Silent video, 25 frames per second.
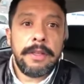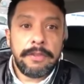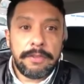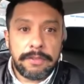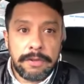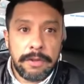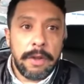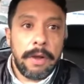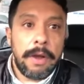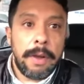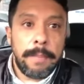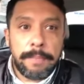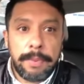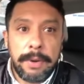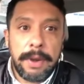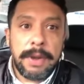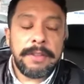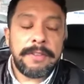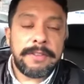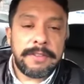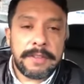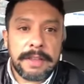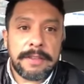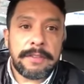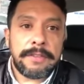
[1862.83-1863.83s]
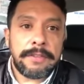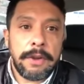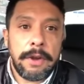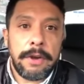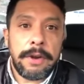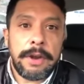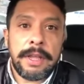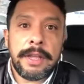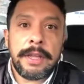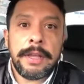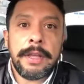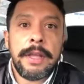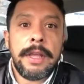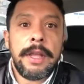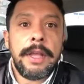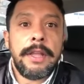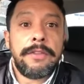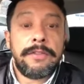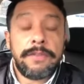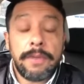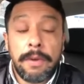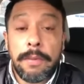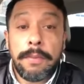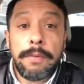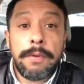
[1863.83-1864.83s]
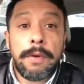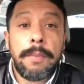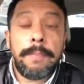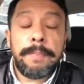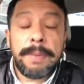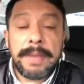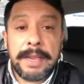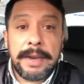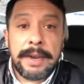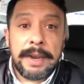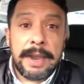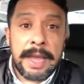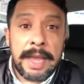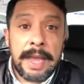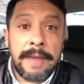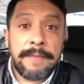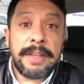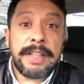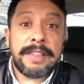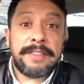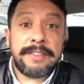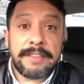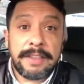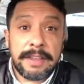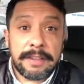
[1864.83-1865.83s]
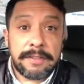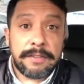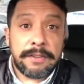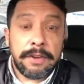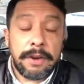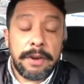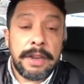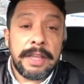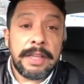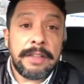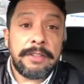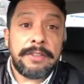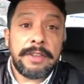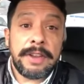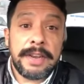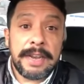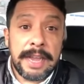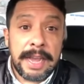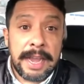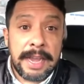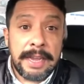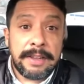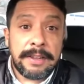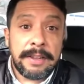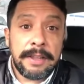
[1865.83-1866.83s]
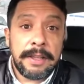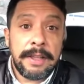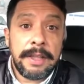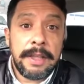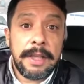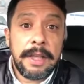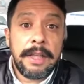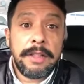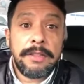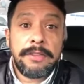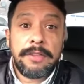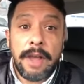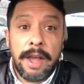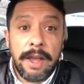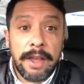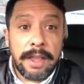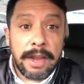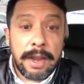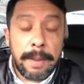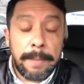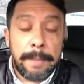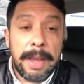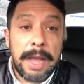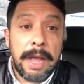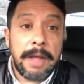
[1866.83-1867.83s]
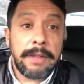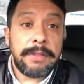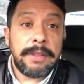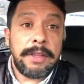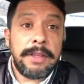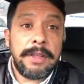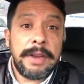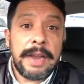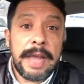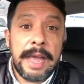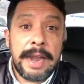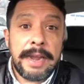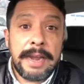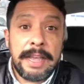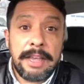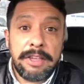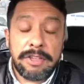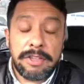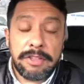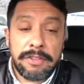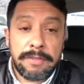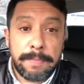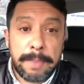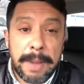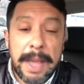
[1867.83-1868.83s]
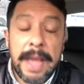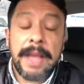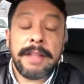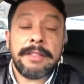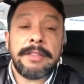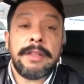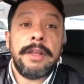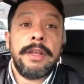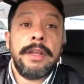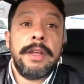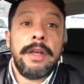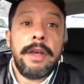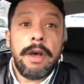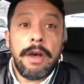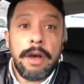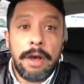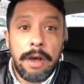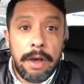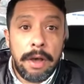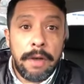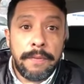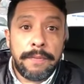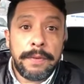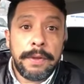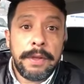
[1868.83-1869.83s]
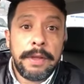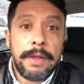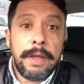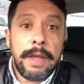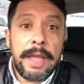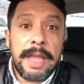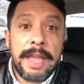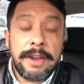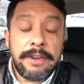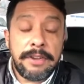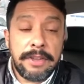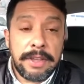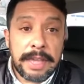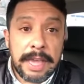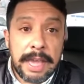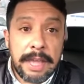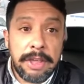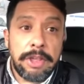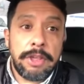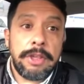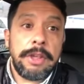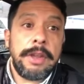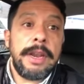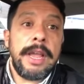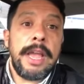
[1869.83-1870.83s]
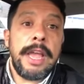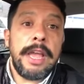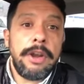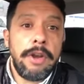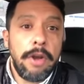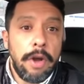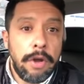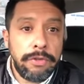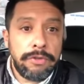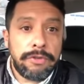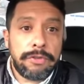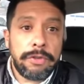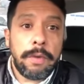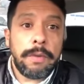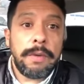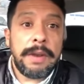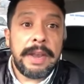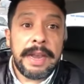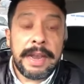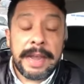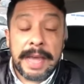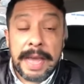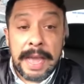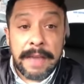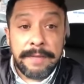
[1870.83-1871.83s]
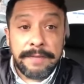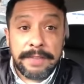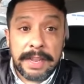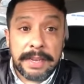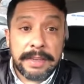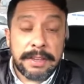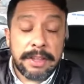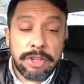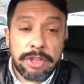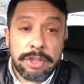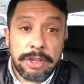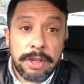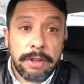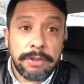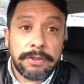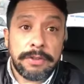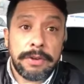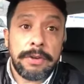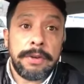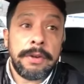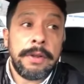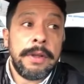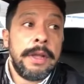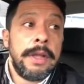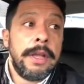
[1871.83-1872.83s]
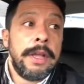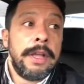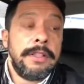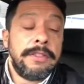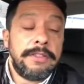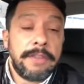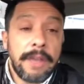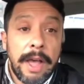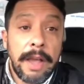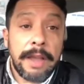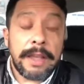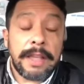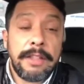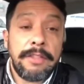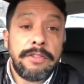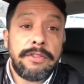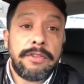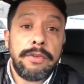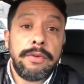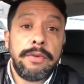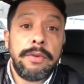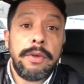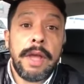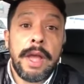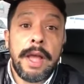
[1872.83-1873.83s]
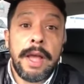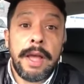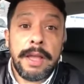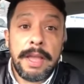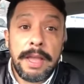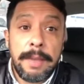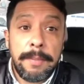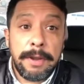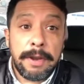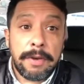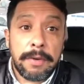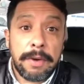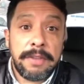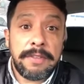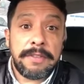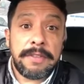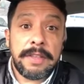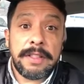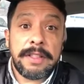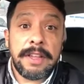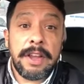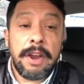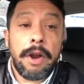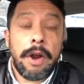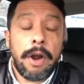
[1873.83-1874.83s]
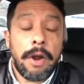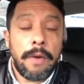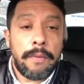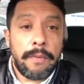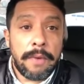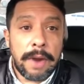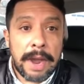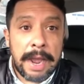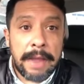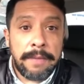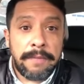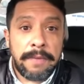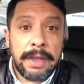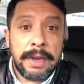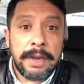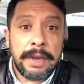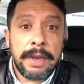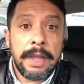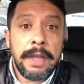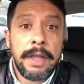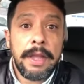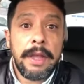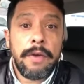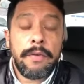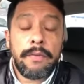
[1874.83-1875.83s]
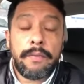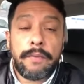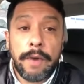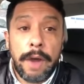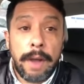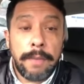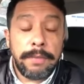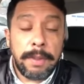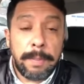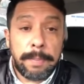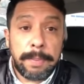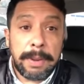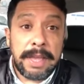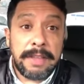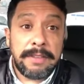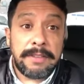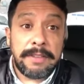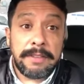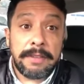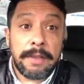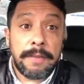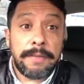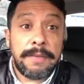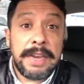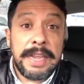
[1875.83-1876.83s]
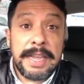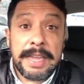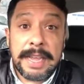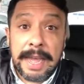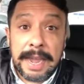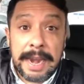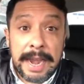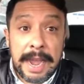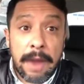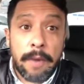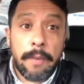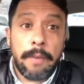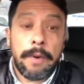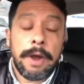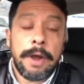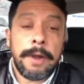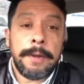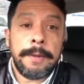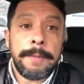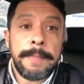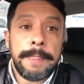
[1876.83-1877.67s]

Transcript: So I'm putting 6:30. So we'll be live at 6:30 tonight talking about the United Nations Pact of Education, and also live at the shelter talking to immigrants that they are arriving from the places of Nicaragua.